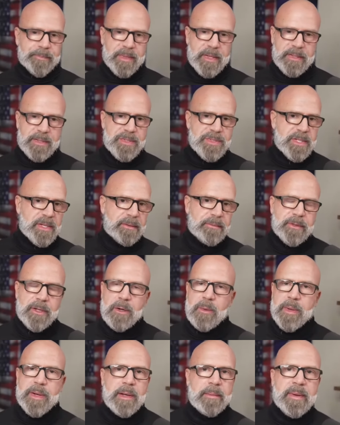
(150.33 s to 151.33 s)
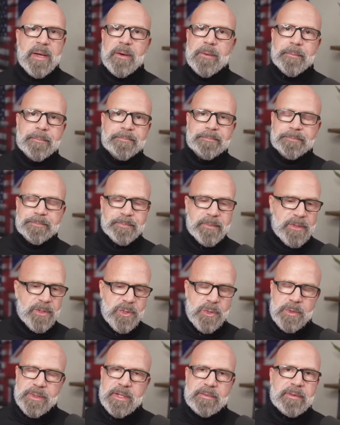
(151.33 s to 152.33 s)
And he said, you know what? I'm out. He
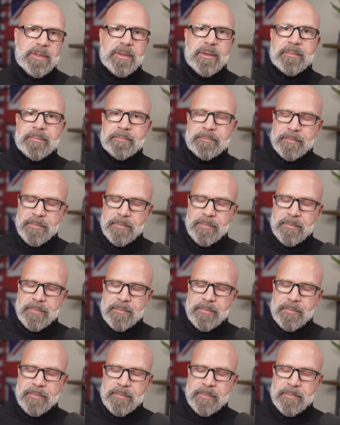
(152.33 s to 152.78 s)
sold everything.